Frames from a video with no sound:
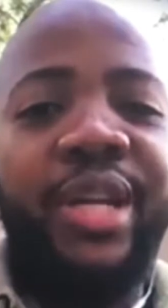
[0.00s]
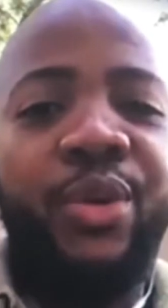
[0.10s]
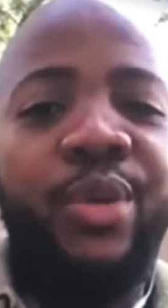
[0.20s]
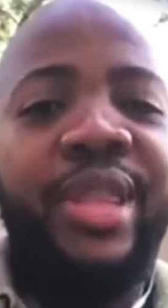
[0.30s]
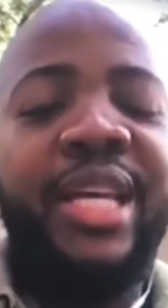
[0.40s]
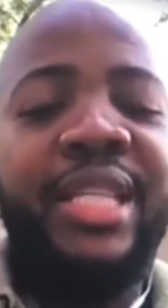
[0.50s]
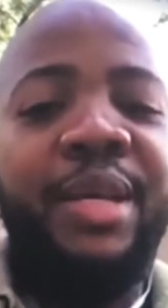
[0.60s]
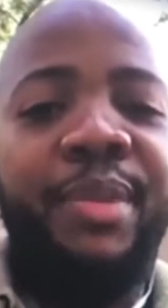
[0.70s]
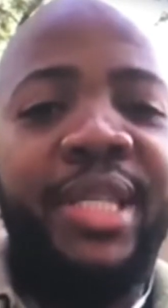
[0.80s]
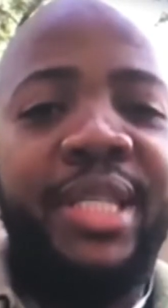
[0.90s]
with
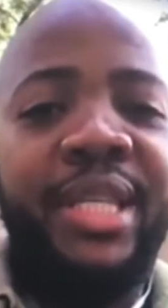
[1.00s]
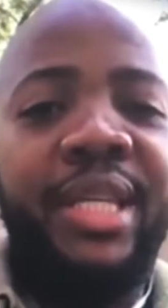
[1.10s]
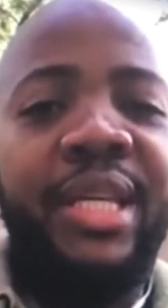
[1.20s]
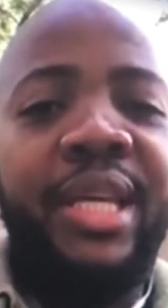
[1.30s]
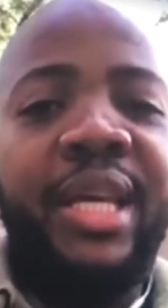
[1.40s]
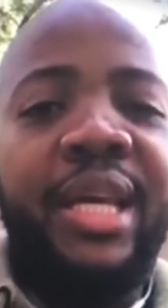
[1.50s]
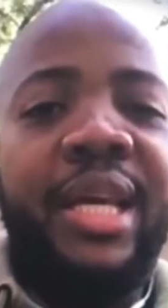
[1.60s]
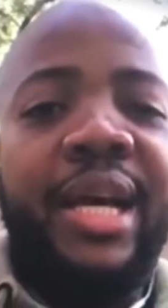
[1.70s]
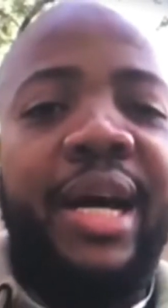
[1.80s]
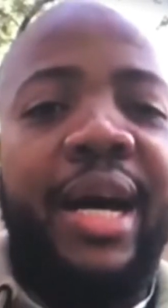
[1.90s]
SABC
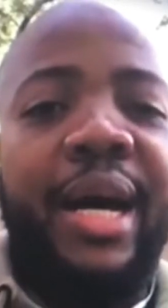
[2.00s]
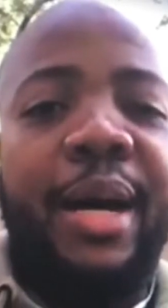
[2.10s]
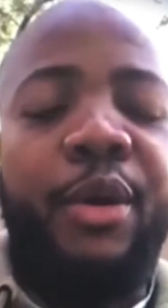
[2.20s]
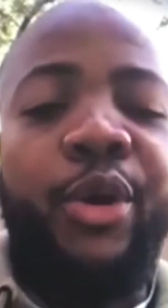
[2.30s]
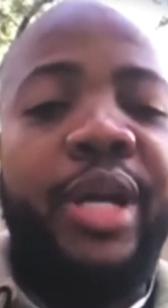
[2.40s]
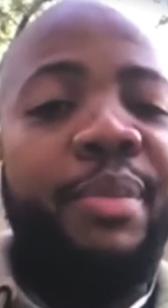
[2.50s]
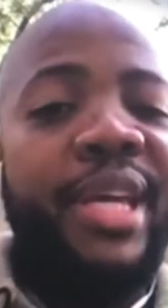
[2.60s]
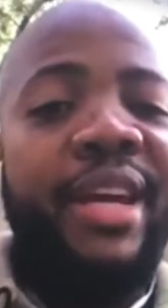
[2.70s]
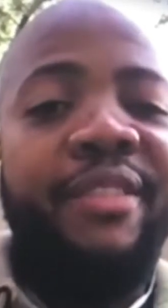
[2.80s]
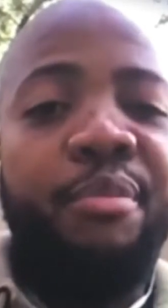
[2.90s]
are gonna be
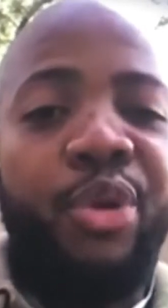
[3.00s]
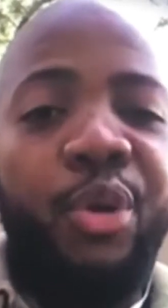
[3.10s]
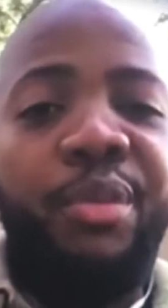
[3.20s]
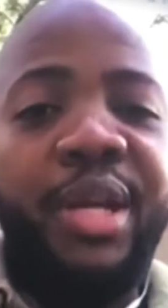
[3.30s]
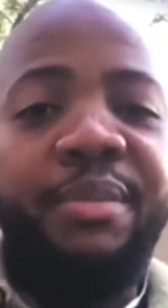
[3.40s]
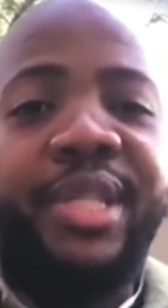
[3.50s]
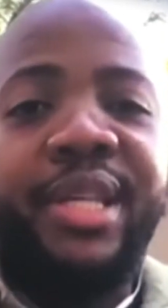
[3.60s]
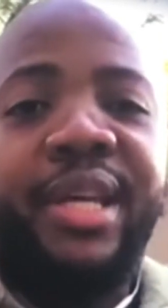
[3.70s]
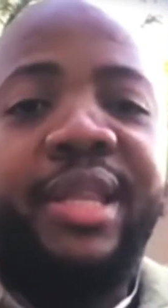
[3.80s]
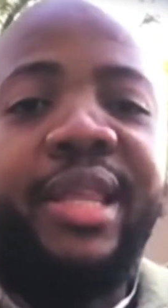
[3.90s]
having problems.
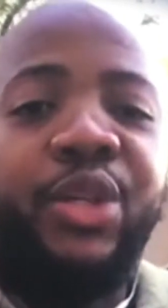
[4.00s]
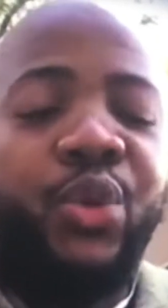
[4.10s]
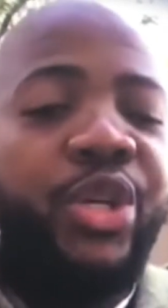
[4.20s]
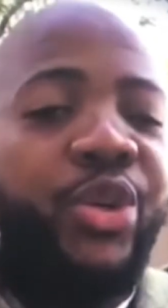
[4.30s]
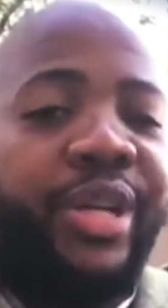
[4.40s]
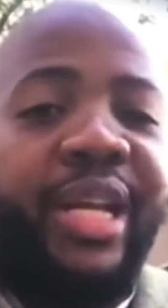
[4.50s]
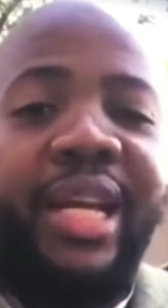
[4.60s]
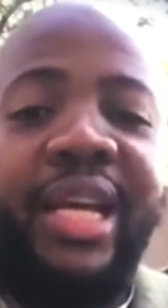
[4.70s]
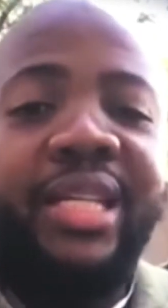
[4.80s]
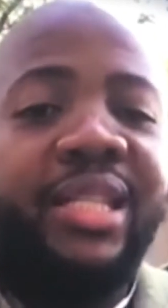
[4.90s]
Yeah, that's when you
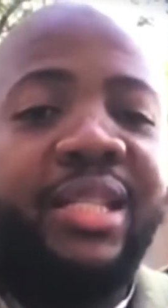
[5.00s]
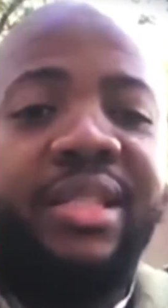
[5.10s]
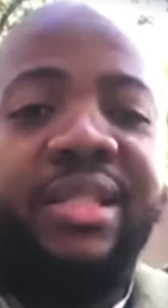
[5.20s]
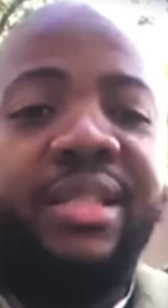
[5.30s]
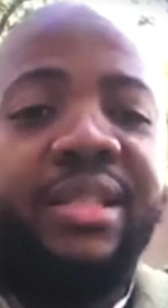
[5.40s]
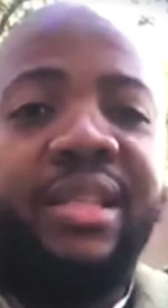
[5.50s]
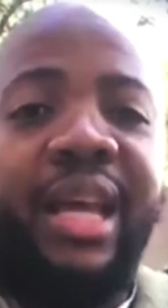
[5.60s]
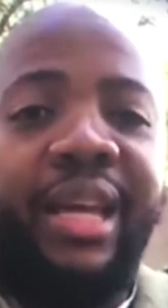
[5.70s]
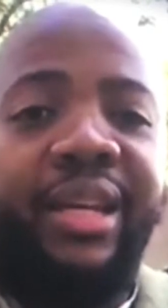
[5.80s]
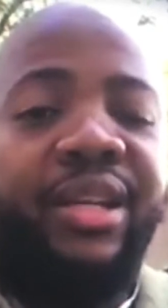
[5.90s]
realize
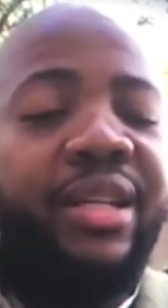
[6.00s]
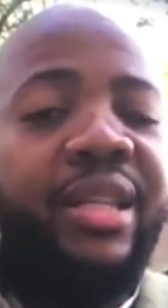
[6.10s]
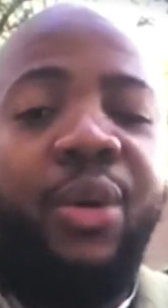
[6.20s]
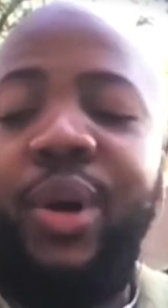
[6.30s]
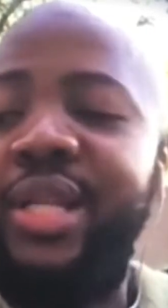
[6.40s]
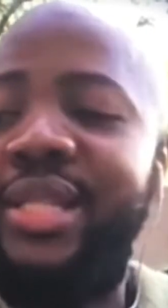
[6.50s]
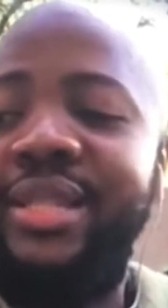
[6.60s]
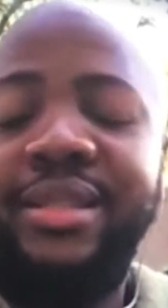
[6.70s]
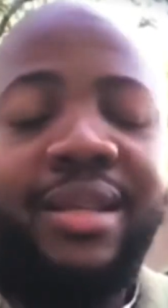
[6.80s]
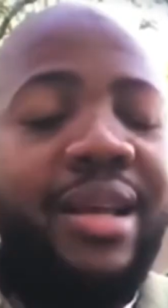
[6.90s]
like there was
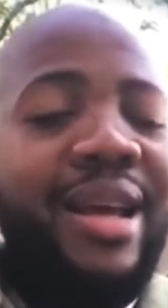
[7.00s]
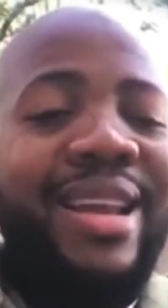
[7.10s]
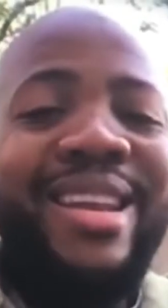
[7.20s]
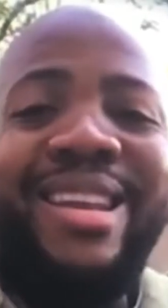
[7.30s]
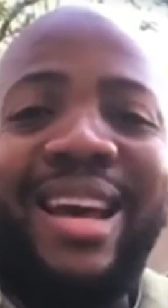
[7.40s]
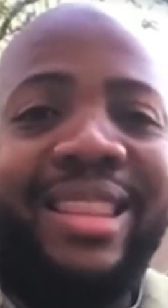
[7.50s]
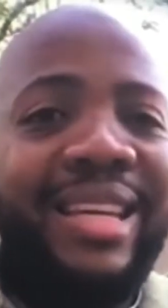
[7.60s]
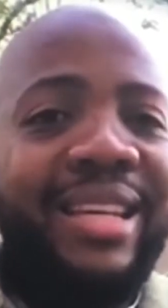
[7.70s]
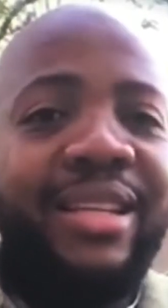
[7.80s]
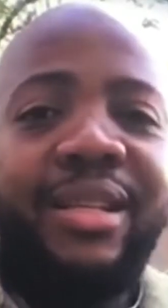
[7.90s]
nothing
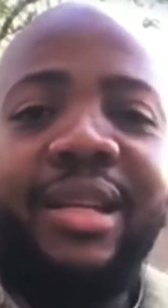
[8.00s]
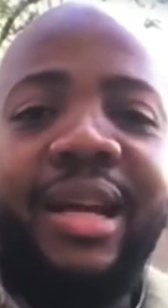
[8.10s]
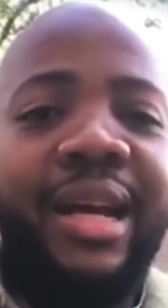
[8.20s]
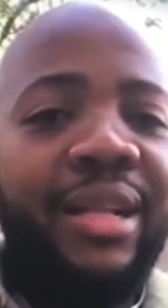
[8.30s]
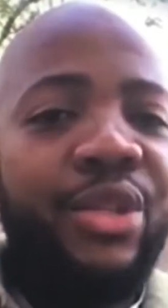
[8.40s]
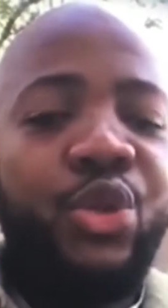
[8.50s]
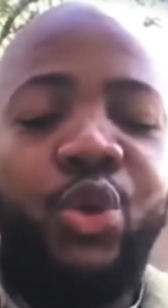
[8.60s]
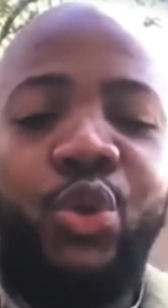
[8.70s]
else to do.